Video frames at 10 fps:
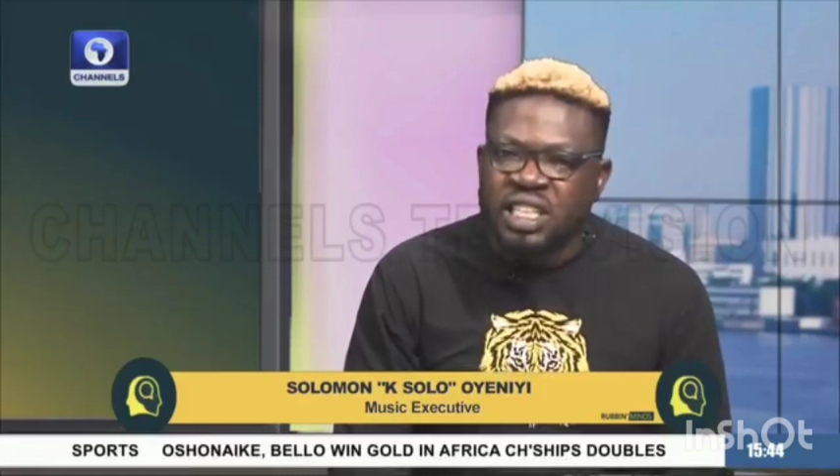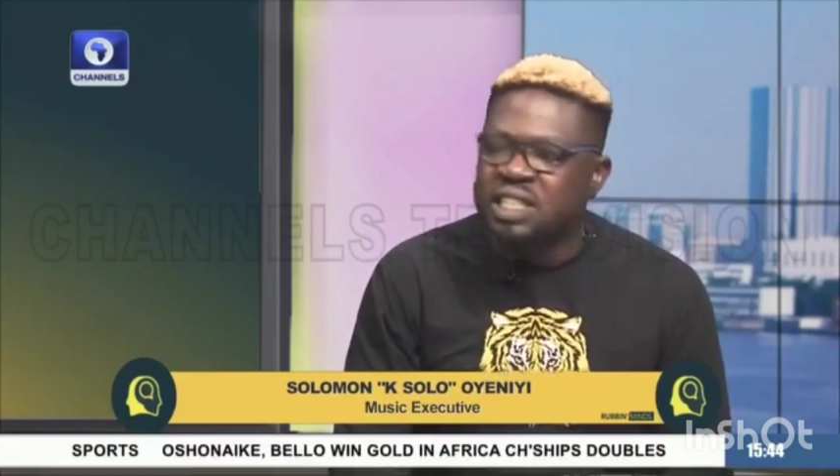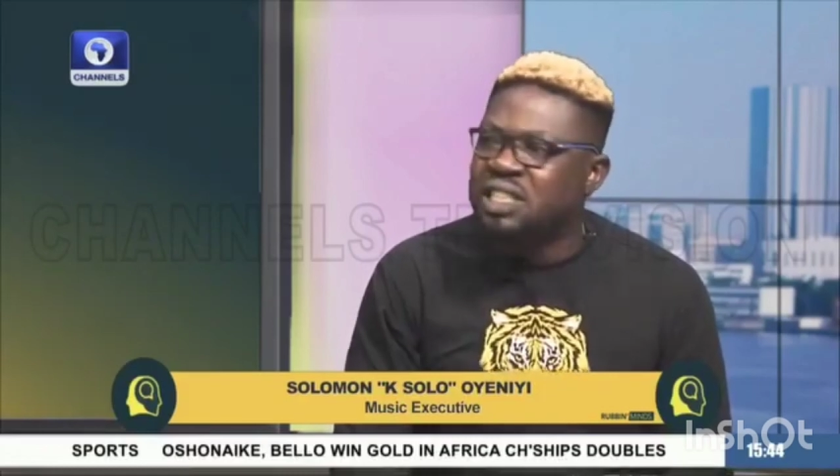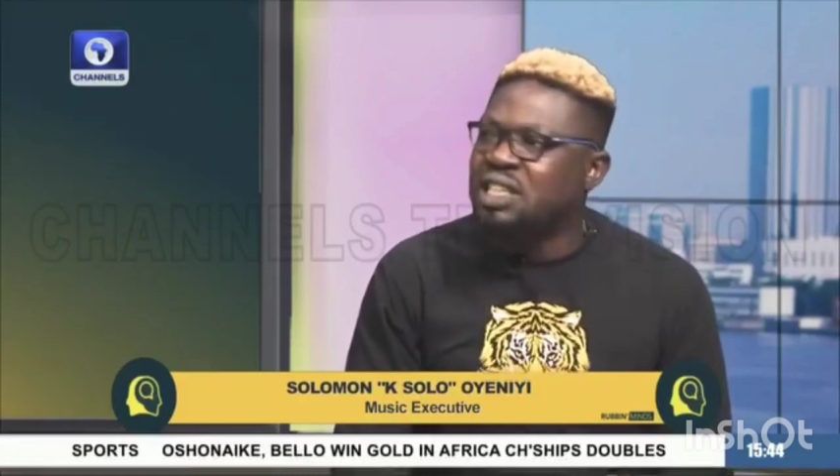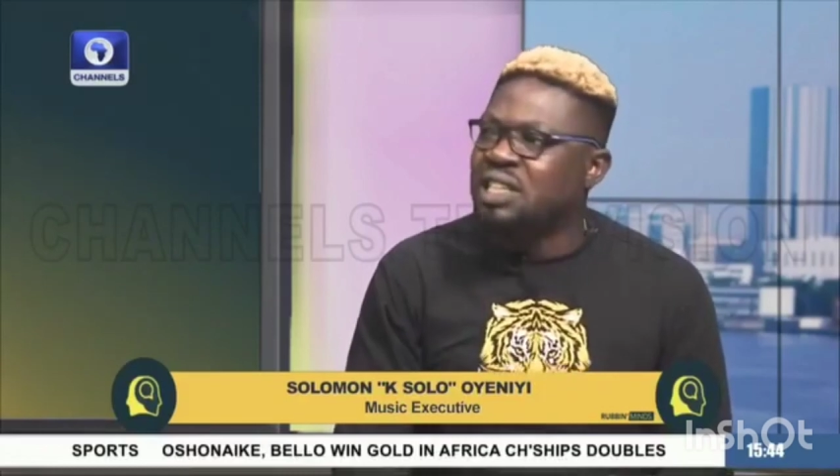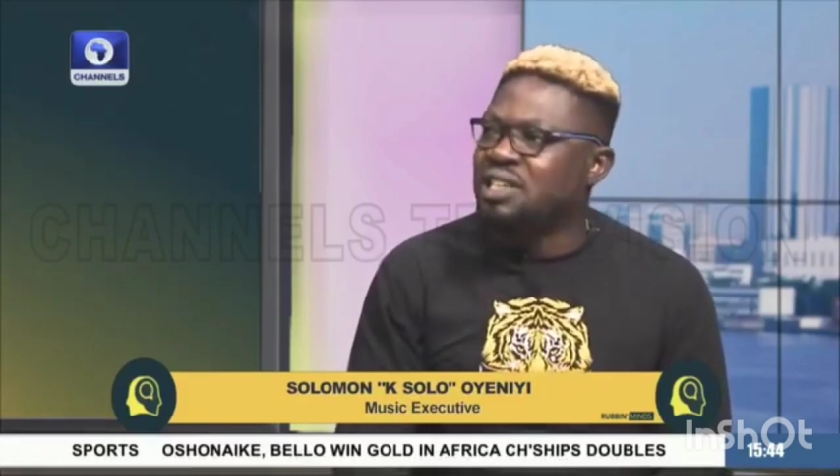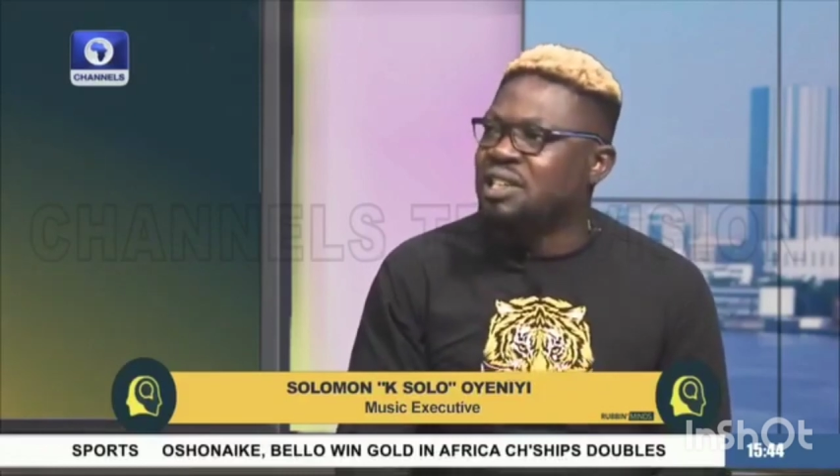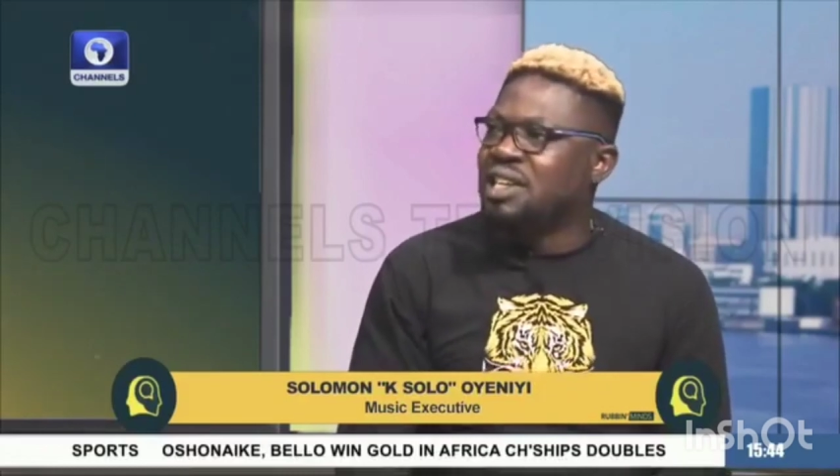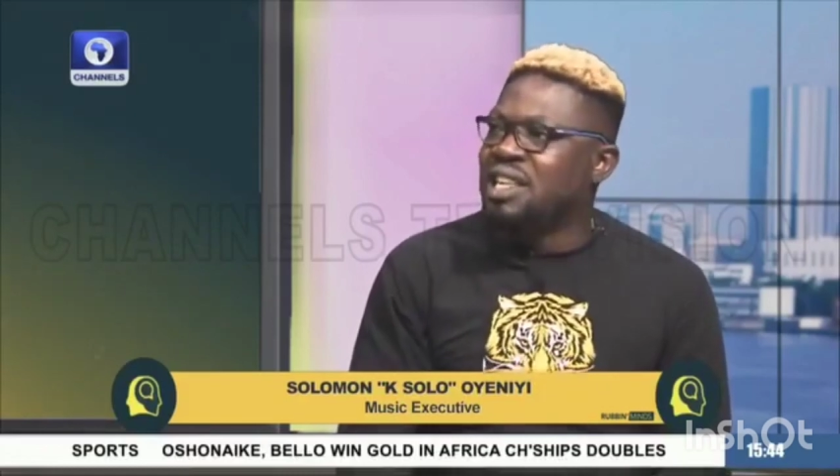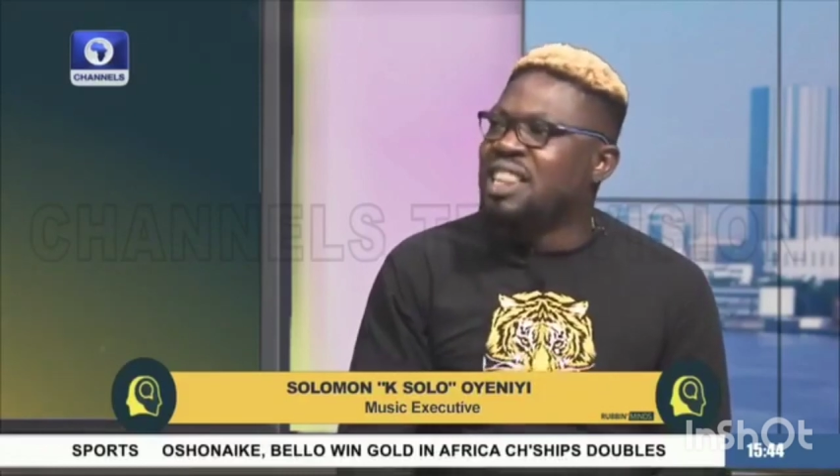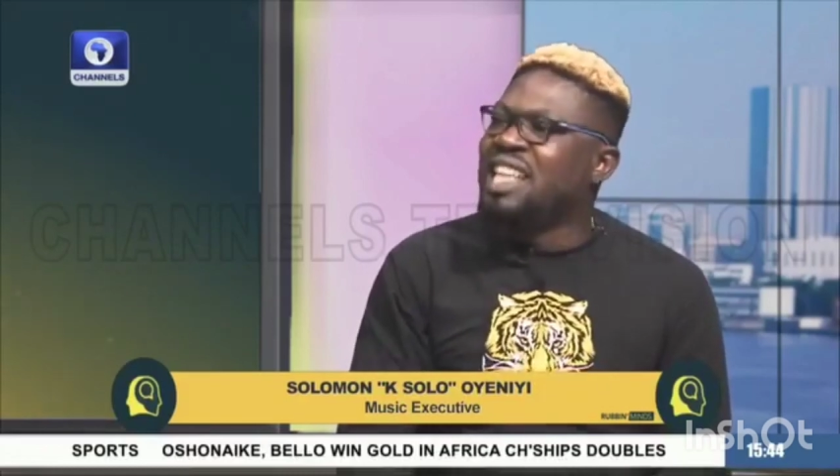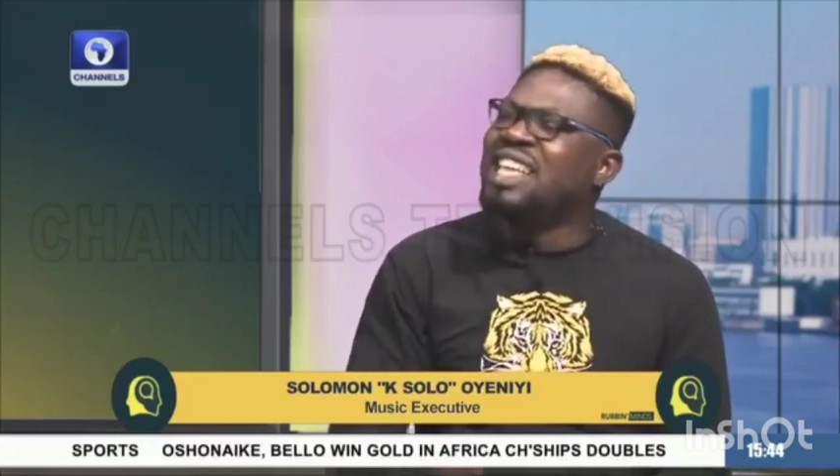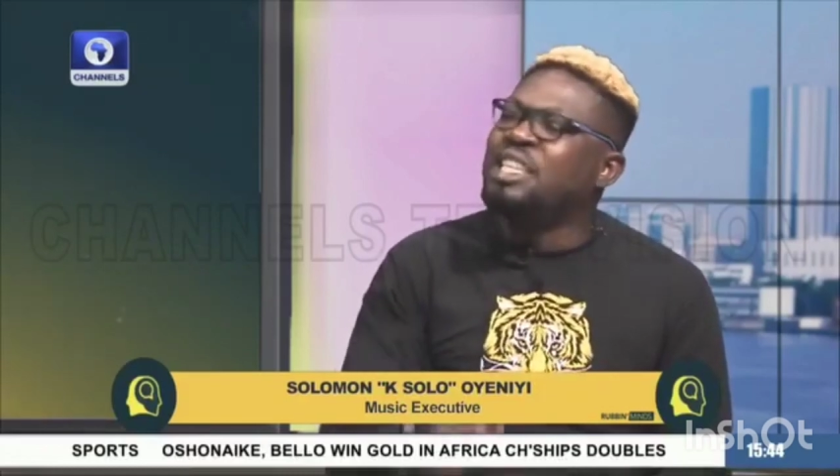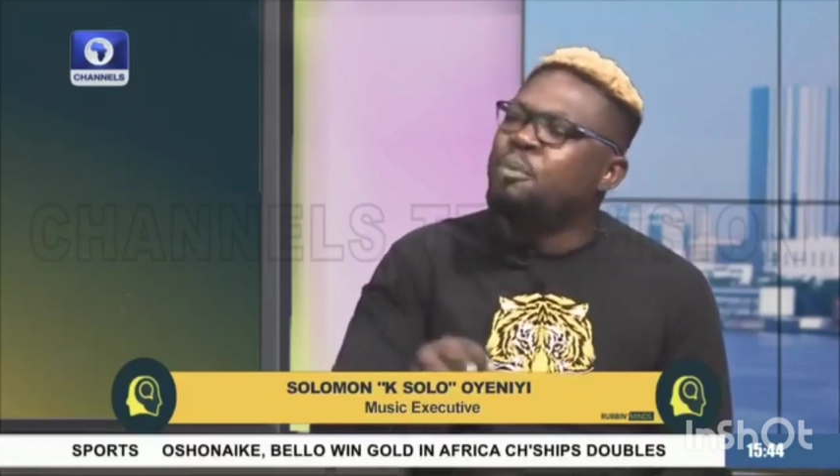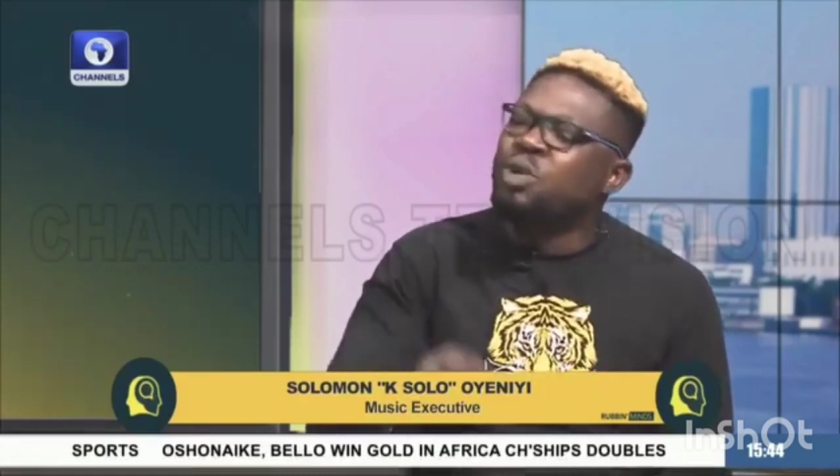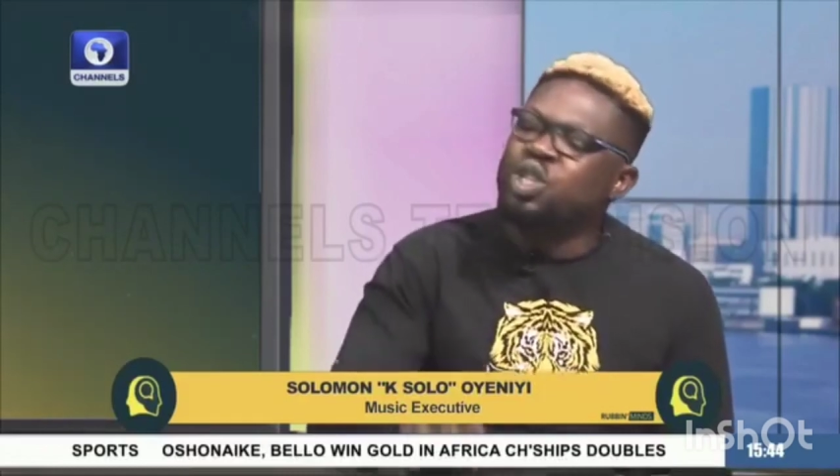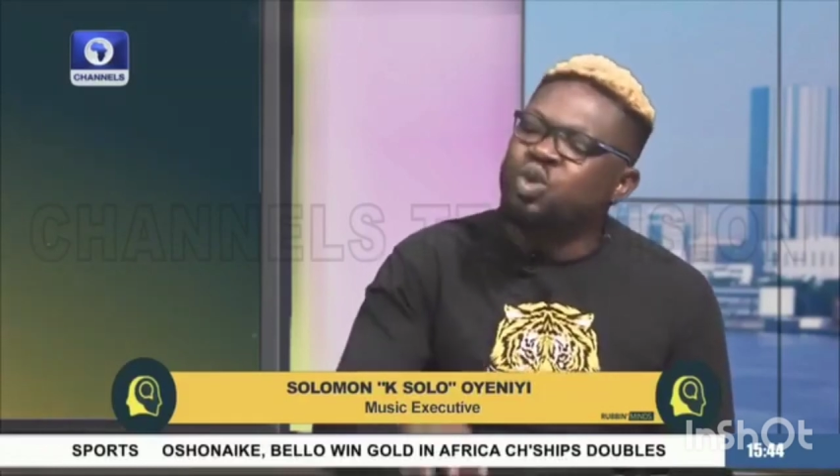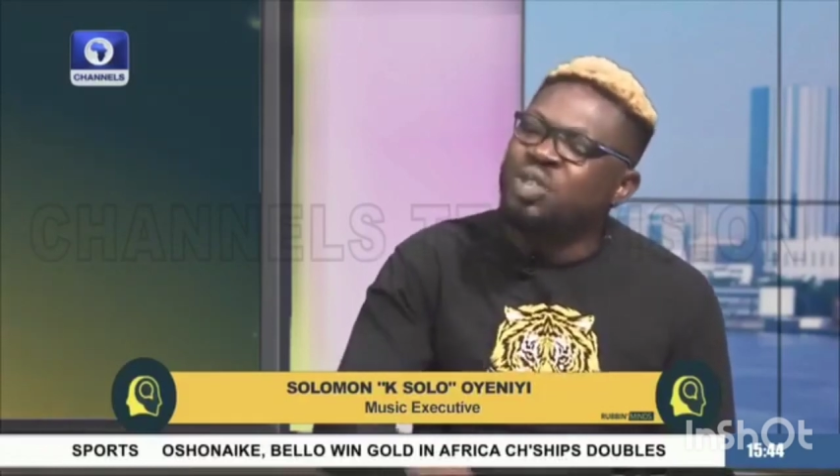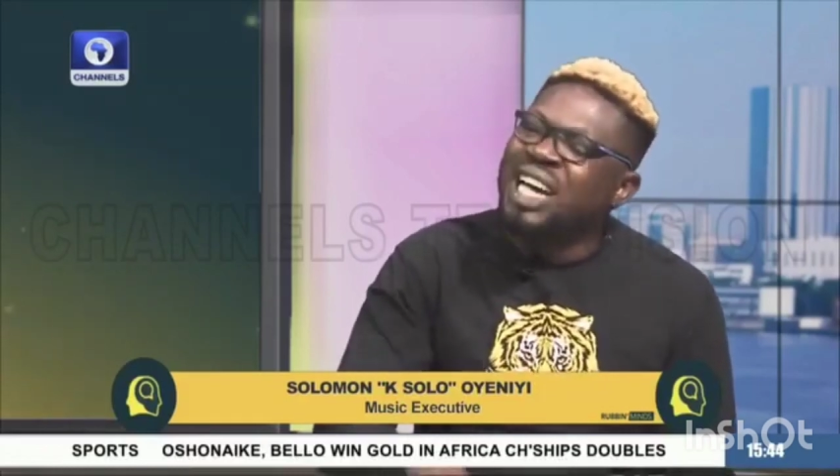this. Then let the police do